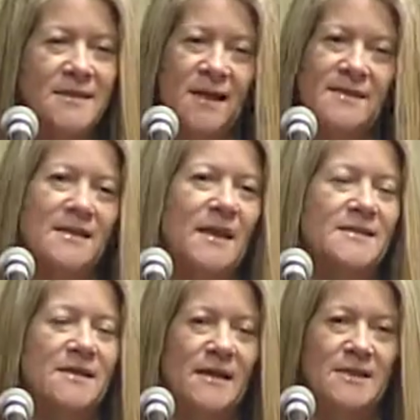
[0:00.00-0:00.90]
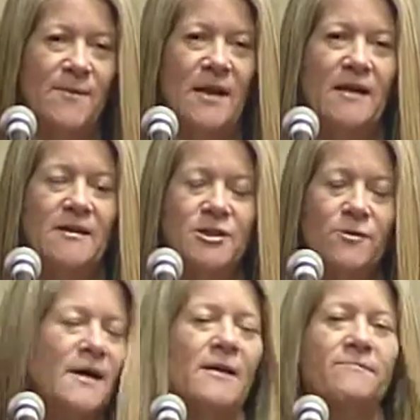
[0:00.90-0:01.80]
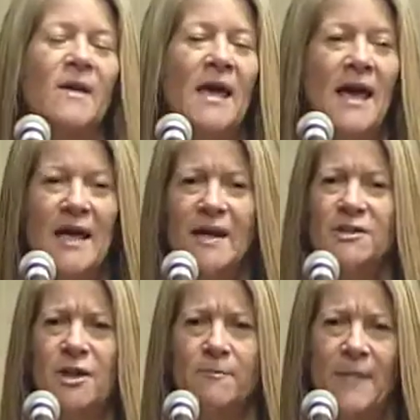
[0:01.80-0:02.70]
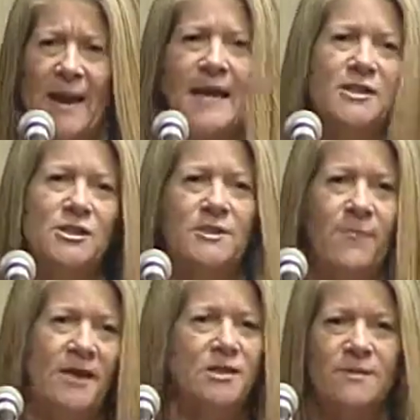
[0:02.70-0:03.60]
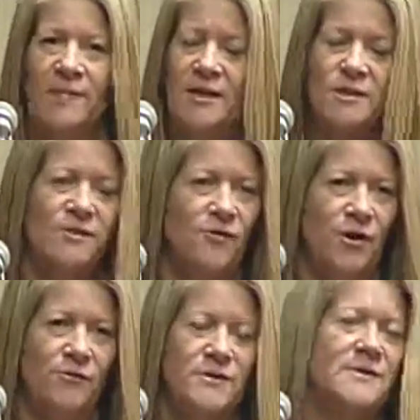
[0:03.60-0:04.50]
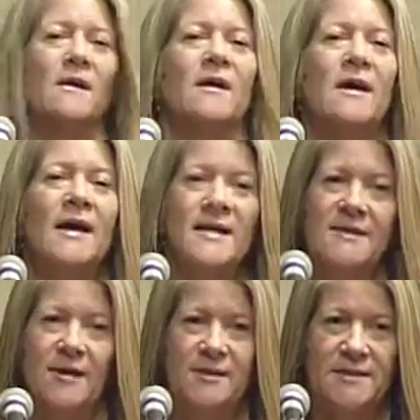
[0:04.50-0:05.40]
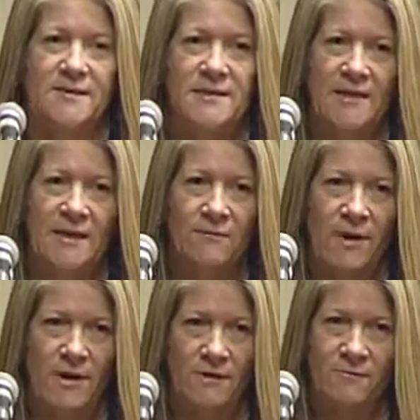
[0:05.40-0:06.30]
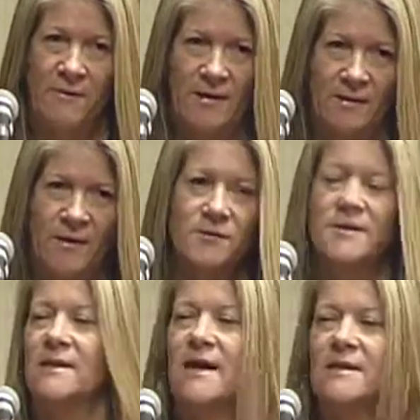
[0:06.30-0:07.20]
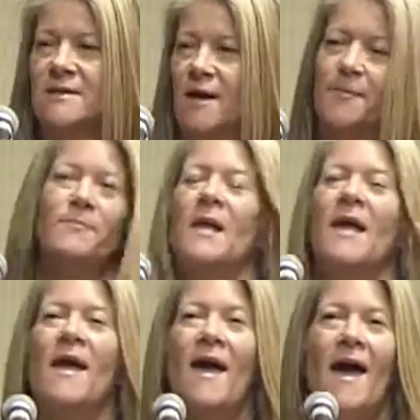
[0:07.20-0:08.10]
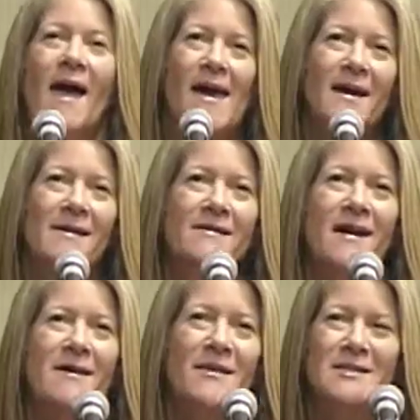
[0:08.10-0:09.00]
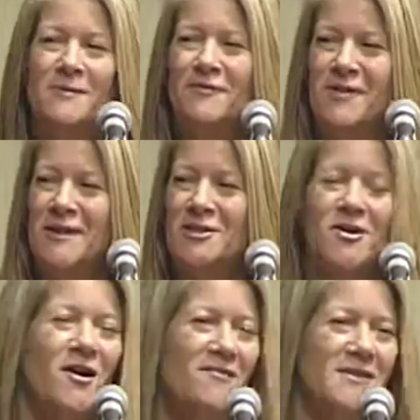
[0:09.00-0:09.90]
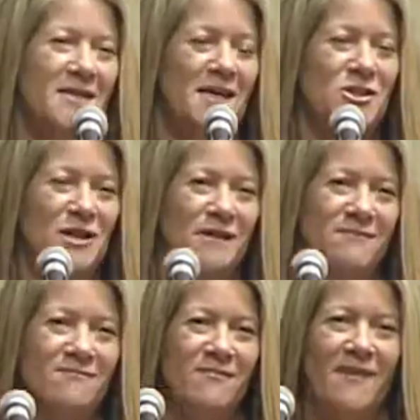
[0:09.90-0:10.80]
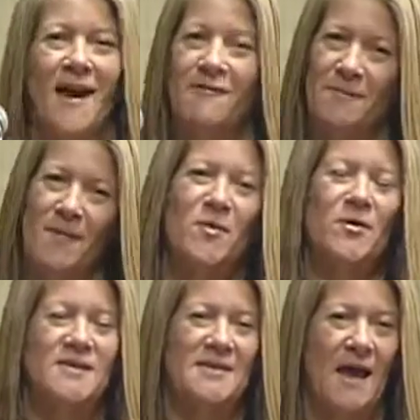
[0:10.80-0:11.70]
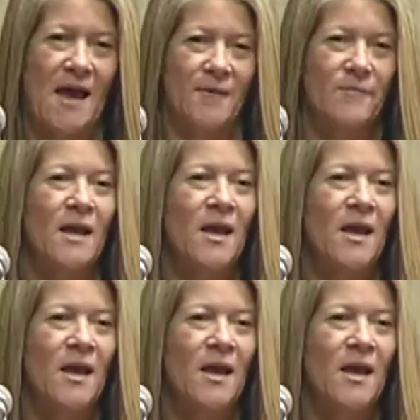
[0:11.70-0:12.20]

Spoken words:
and lots and lots of things about LHON, and I took pages and pages and pages of notes, because I could still see when I could write the notes at that time. And as we finished our conversation, I remember her saying,